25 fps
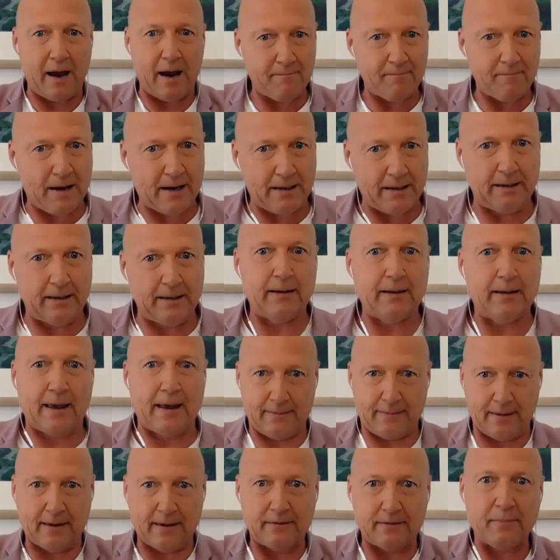money
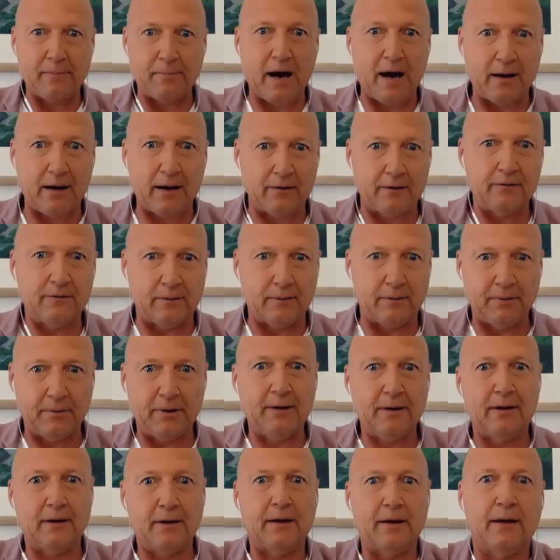as a partnership
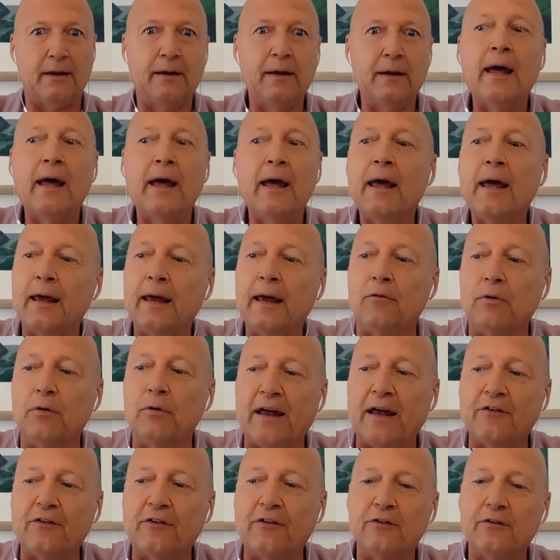in a
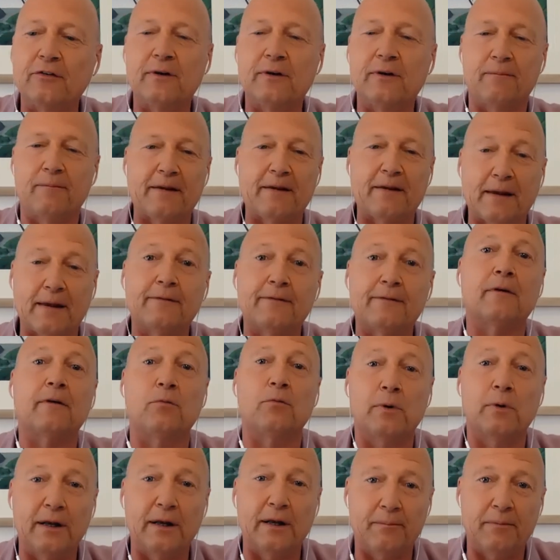relationship. That's a
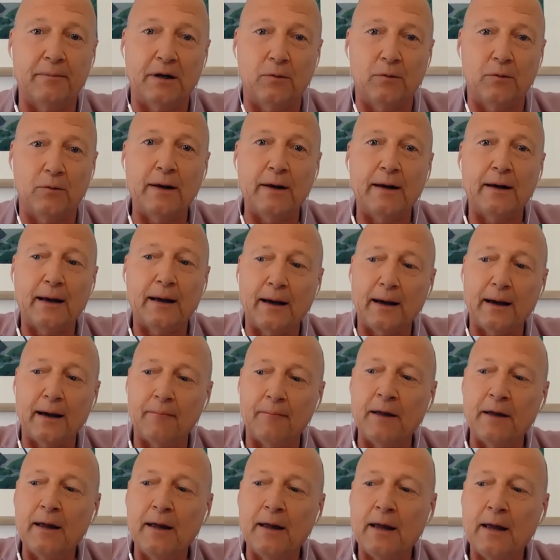really big one.
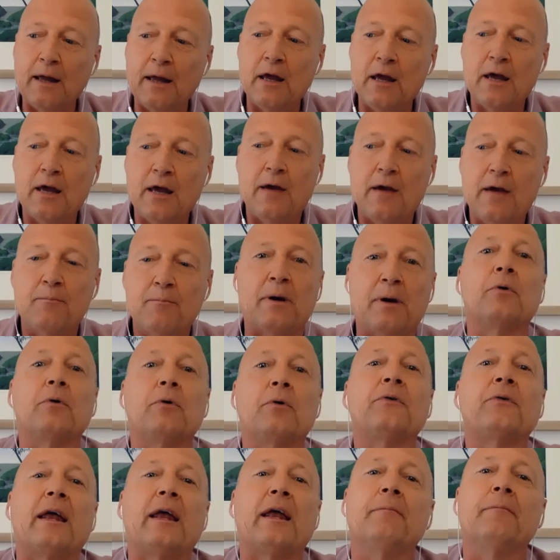People
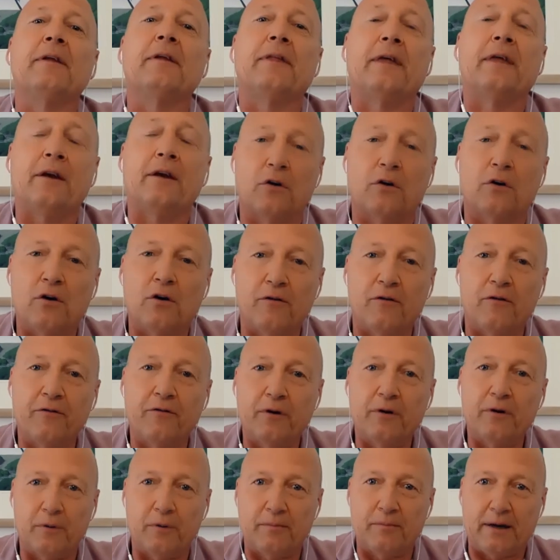say to me they're not
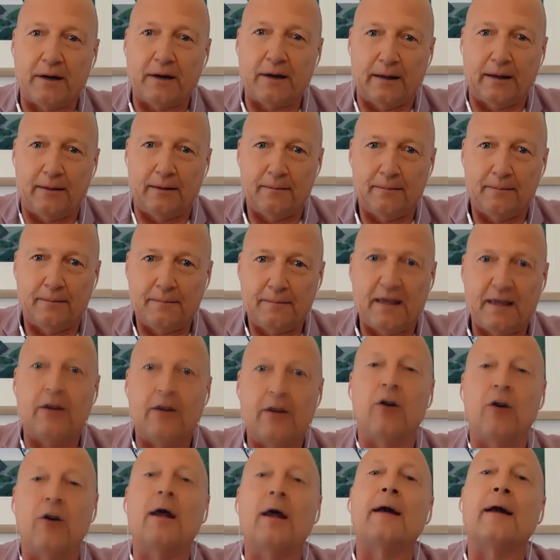confident with money. They
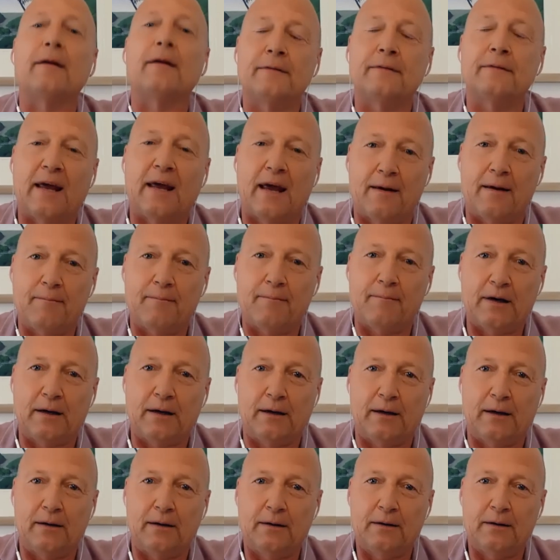don't understand
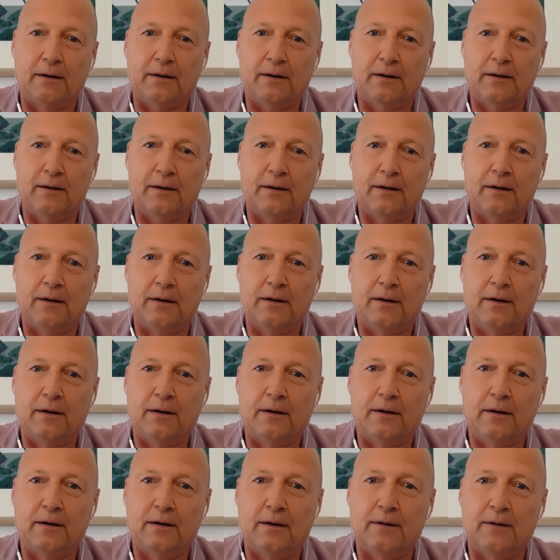money.
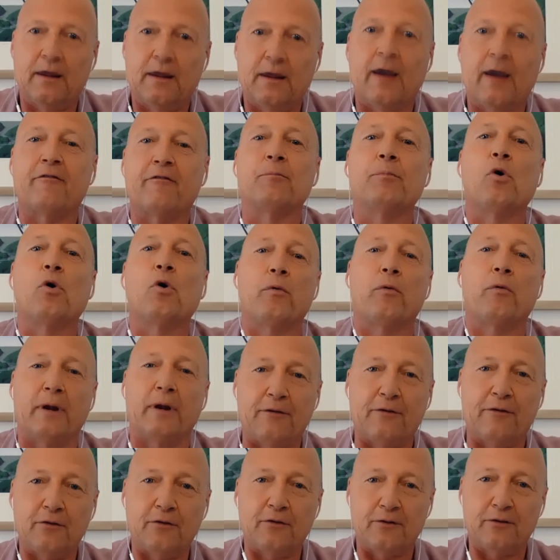They have a poor
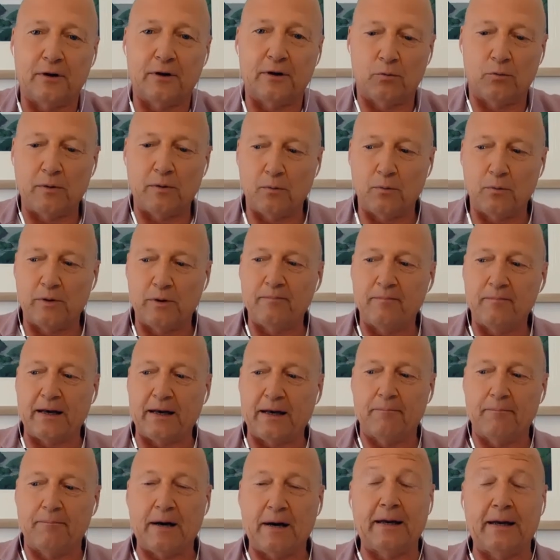relationship with
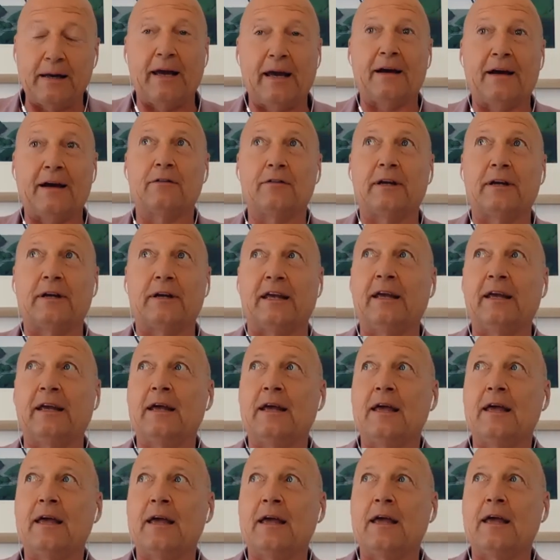money. Money actually
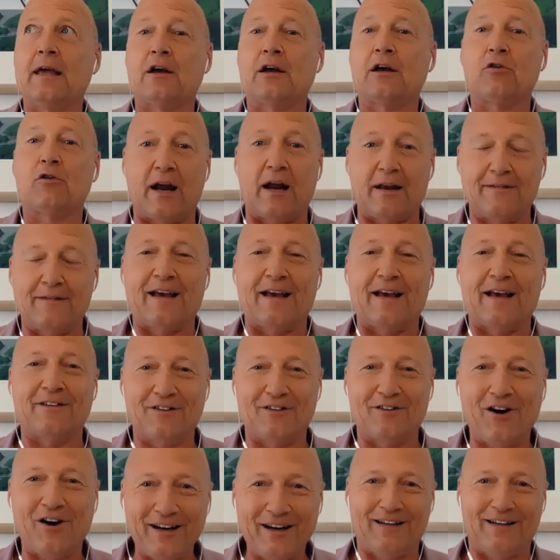creates
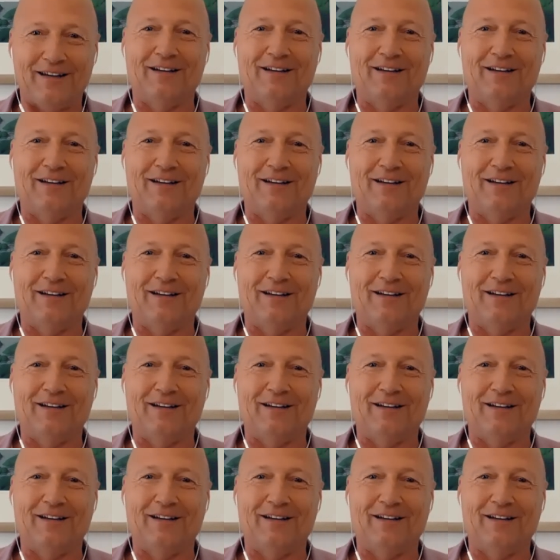anxiety